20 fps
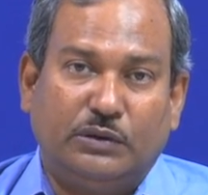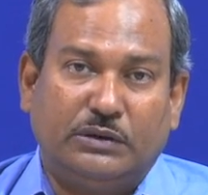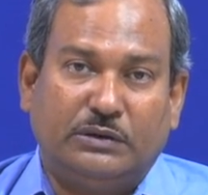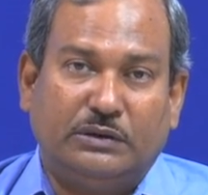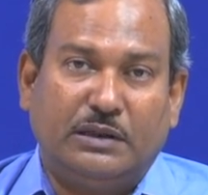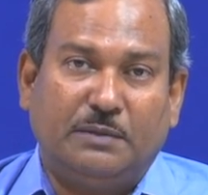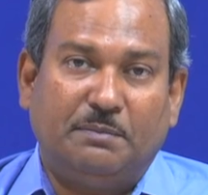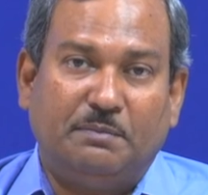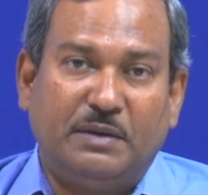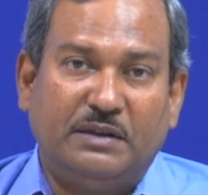
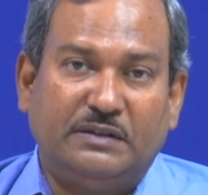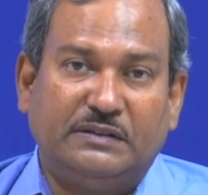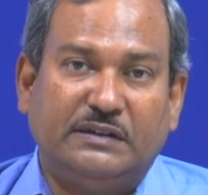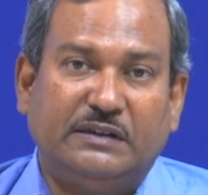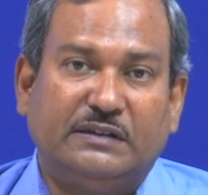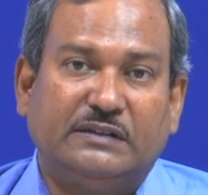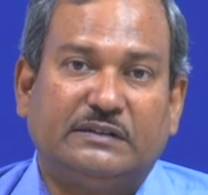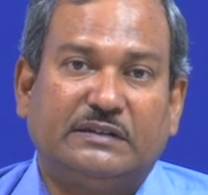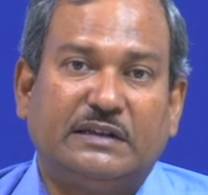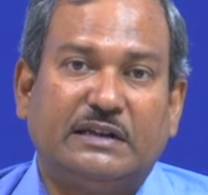the
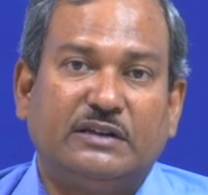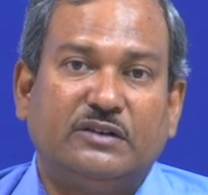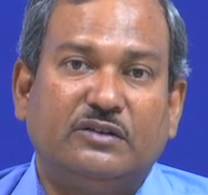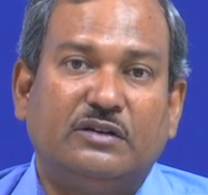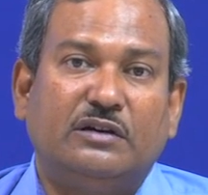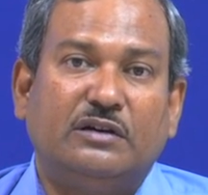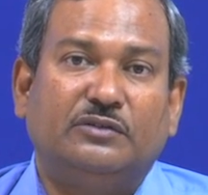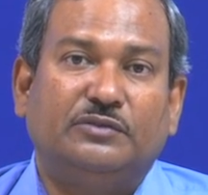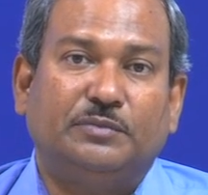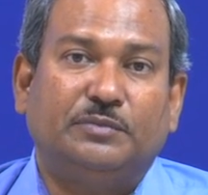basics that you
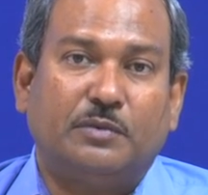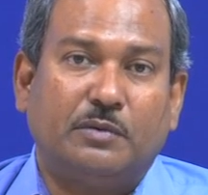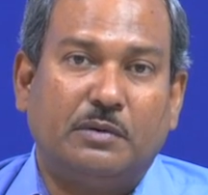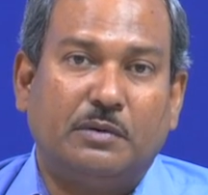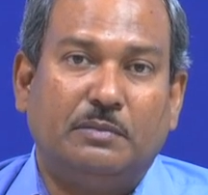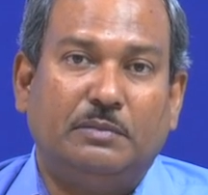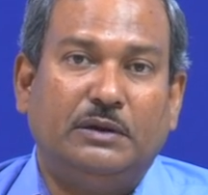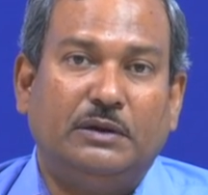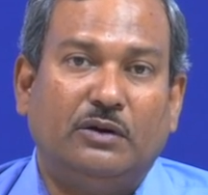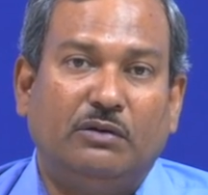have
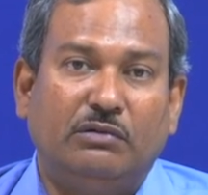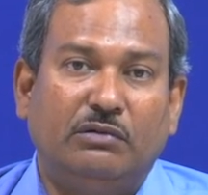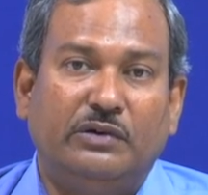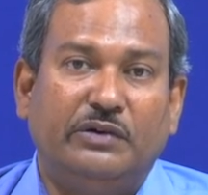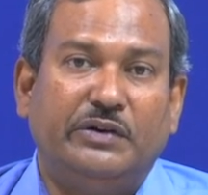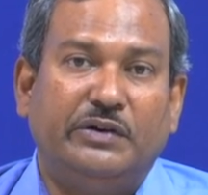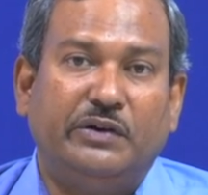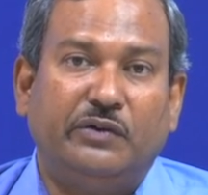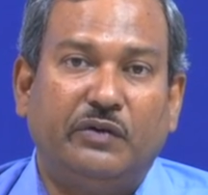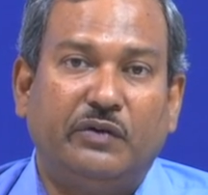probably
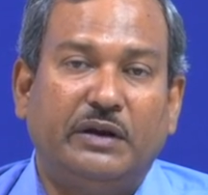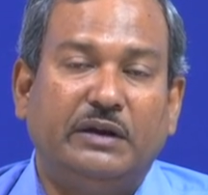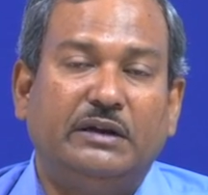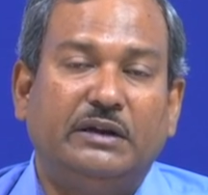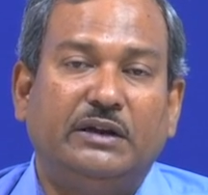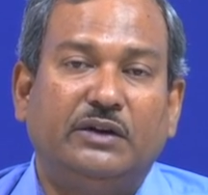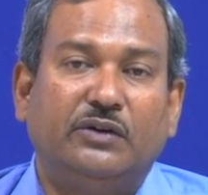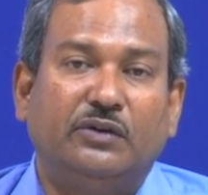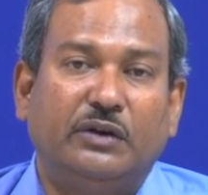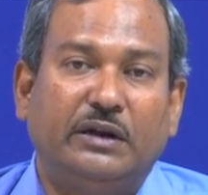already read in
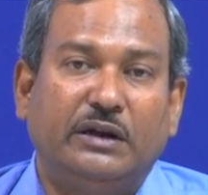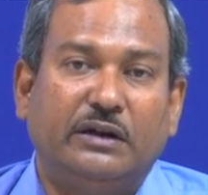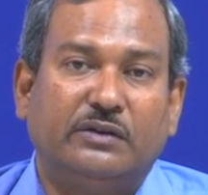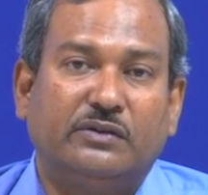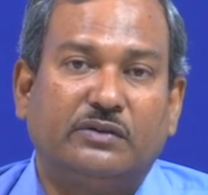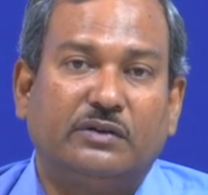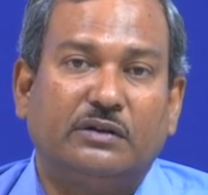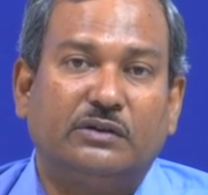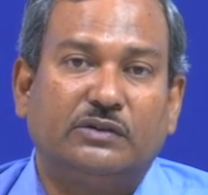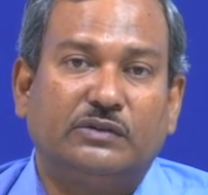your heat
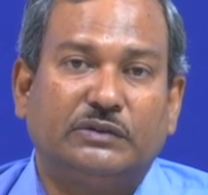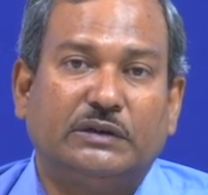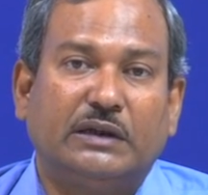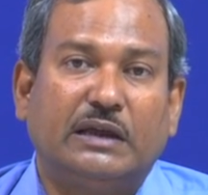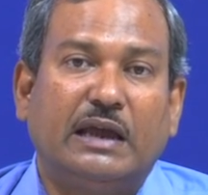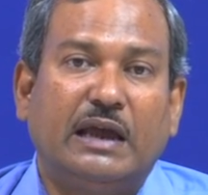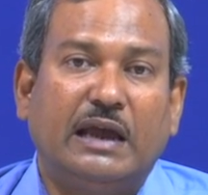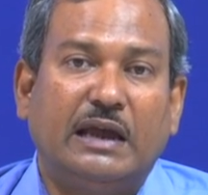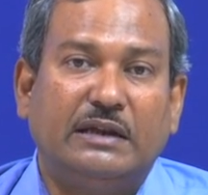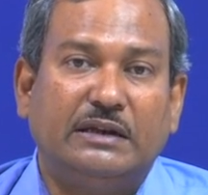transfer
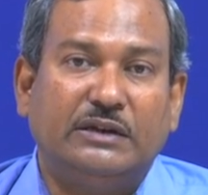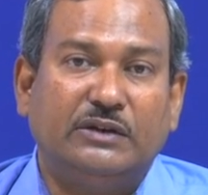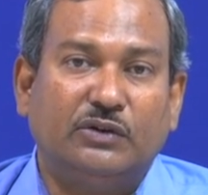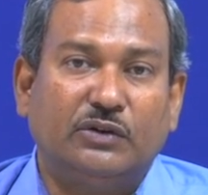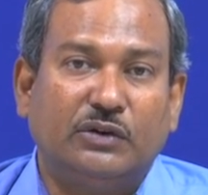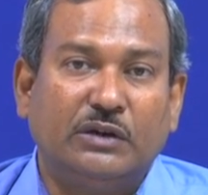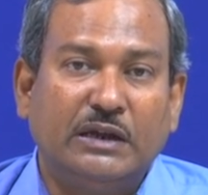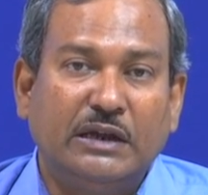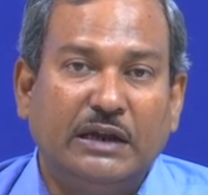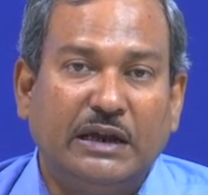and
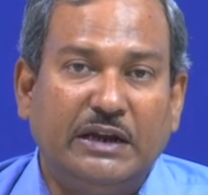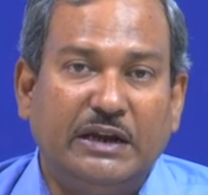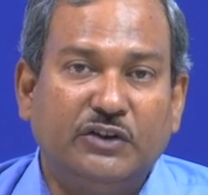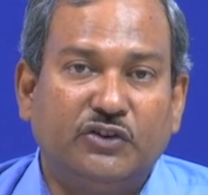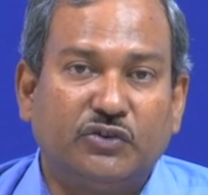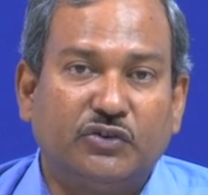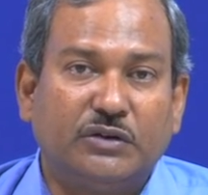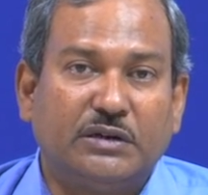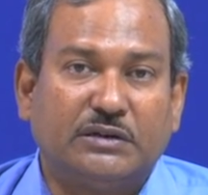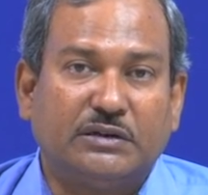your
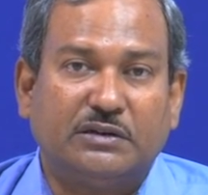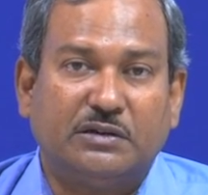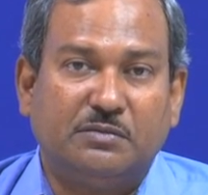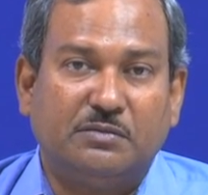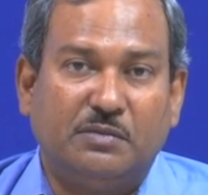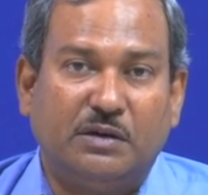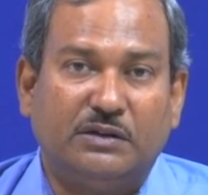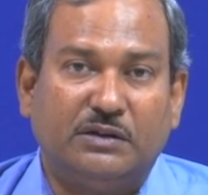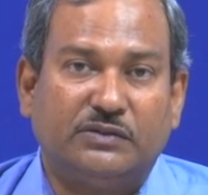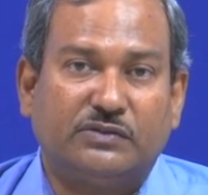introductory
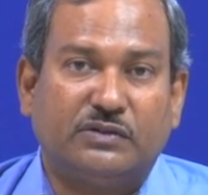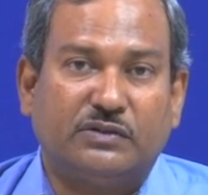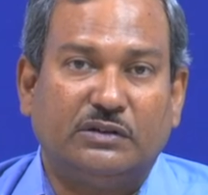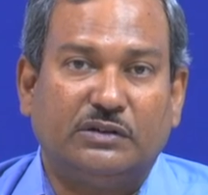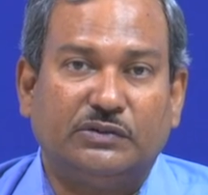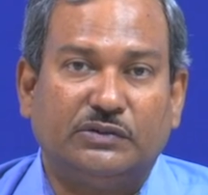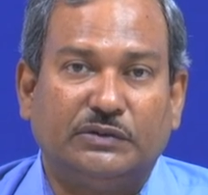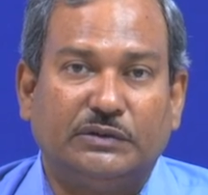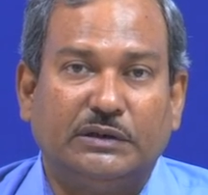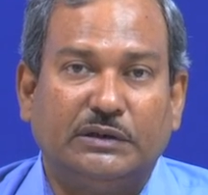mass
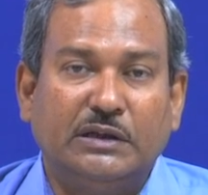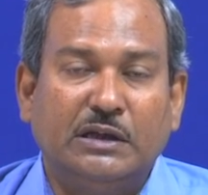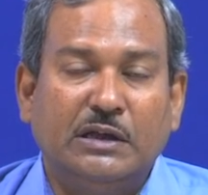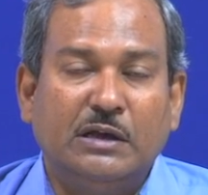transfer,